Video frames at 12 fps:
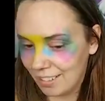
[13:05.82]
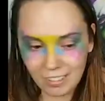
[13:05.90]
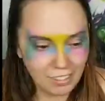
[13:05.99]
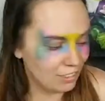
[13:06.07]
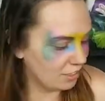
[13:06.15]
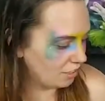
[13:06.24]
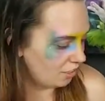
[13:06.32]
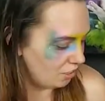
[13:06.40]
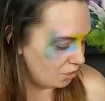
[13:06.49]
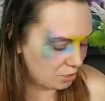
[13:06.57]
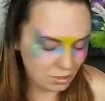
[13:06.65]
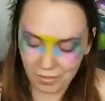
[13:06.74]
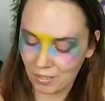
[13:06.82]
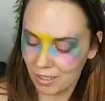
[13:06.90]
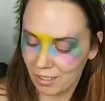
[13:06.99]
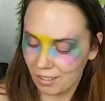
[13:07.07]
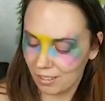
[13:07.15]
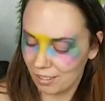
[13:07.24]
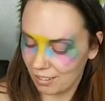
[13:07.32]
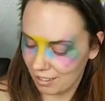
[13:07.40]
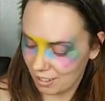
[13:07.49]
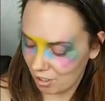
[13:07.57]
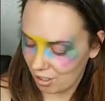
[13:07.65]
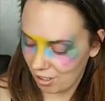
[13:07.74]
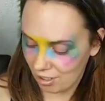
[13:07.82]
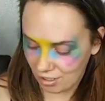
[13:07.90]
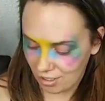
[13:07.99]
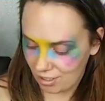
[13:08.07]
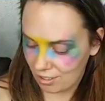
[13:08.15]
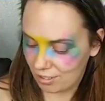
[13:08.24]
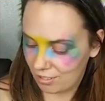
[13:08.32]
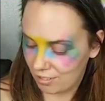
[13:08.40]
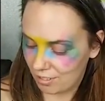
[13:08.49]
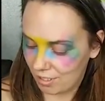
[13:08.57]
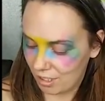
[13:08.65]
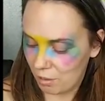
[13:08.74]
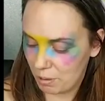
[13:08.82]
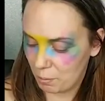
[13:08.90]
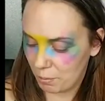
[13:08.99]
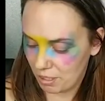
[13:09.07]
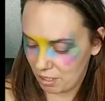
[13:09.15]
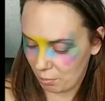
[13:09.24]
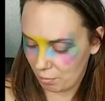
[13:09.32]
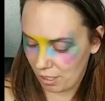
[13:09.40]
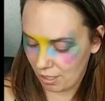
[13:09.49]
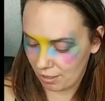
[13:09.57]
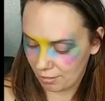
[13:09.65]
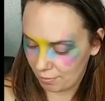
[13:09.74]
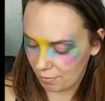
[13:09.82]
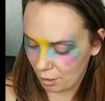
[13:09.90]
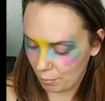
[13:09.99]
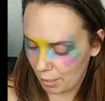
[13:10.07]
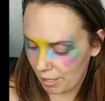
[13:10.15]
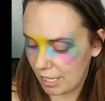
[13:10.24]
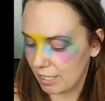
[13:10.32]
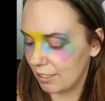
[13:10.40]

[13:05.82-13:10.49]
Oh, the dogs. The dogs. They always want something. It'll be alright.